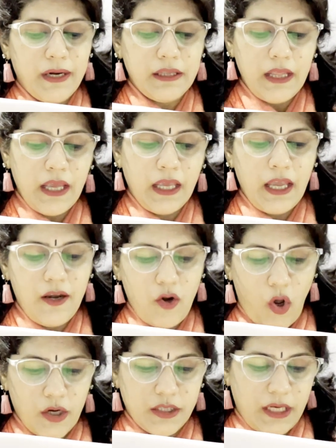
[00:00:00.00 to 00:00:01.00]
but they
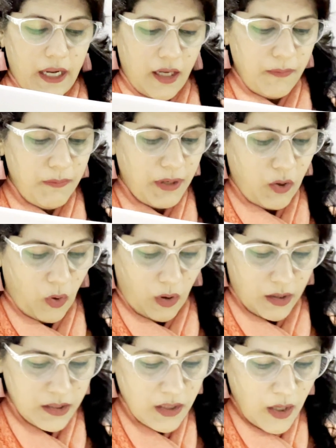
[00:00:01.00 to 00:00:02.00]
cannot carry,
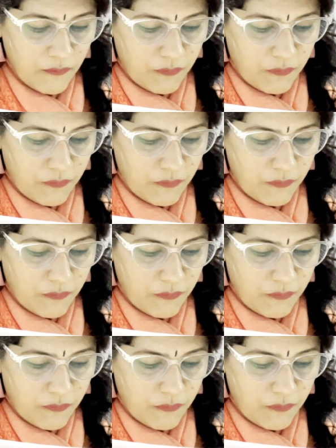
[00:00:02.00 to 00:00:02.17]
because